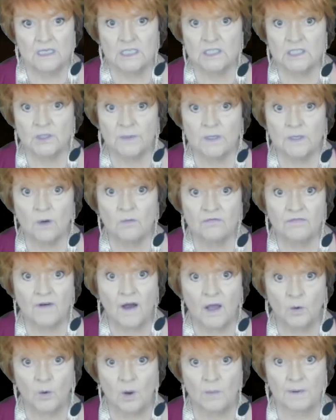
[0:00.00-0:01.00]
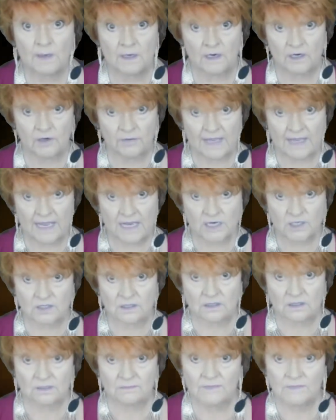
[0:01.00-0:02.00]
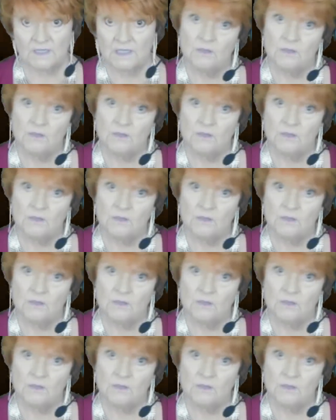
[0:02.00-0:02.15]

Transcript: so we don't follow up on our creations.